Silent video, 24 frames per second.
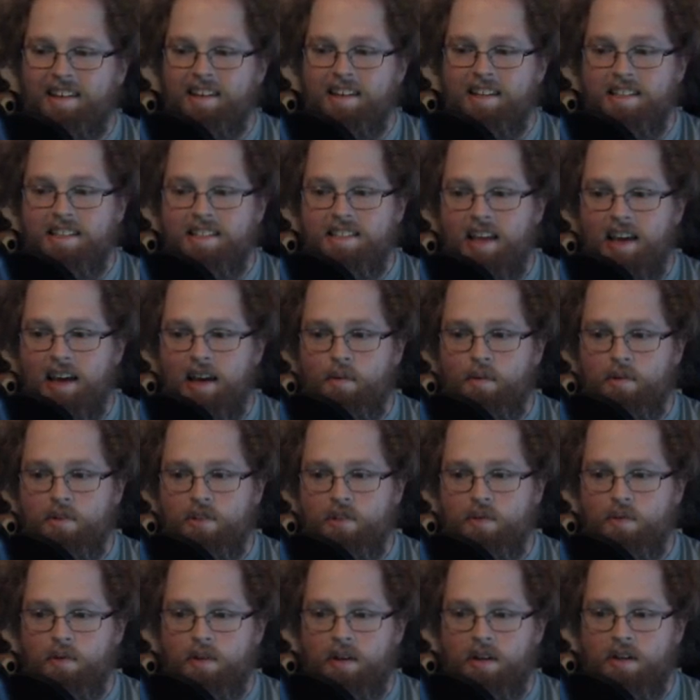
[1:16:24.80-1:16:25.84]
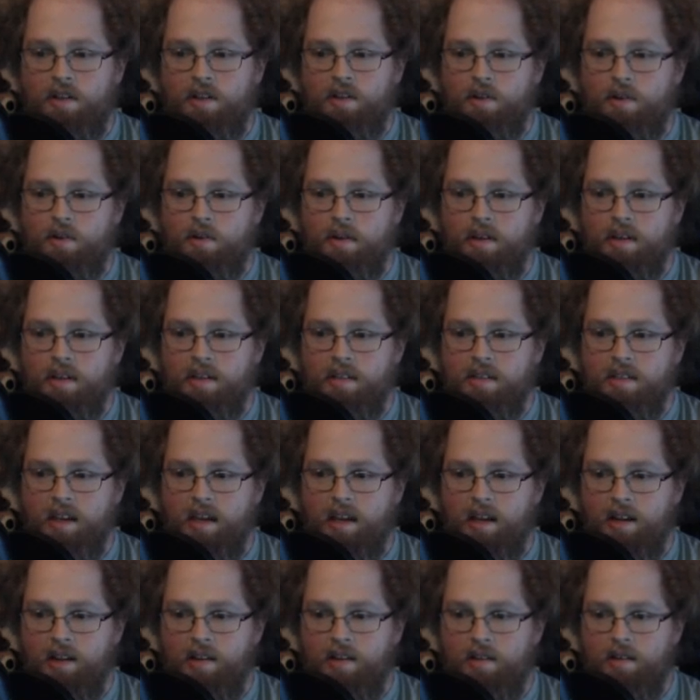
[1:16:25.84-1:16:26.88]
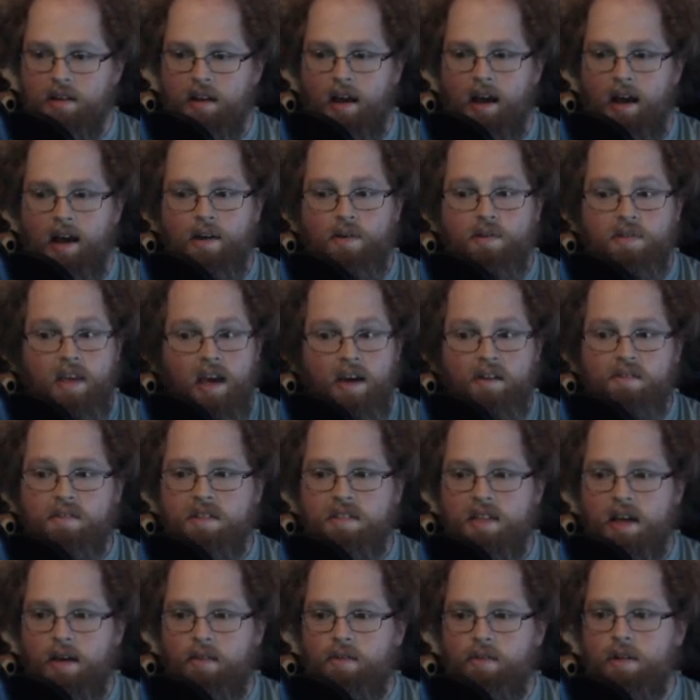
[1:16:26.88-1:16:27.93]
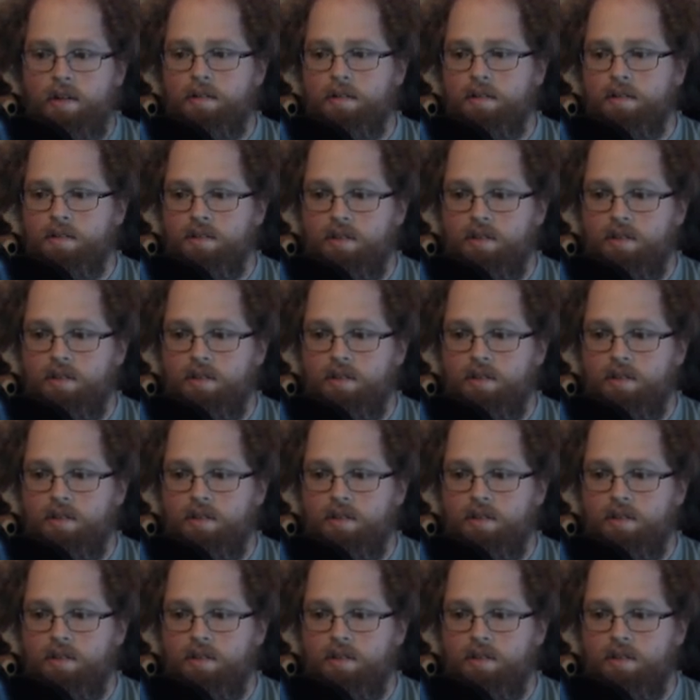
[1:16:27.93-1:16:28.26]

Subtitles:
instead what you want to do is, again, I always count to 7.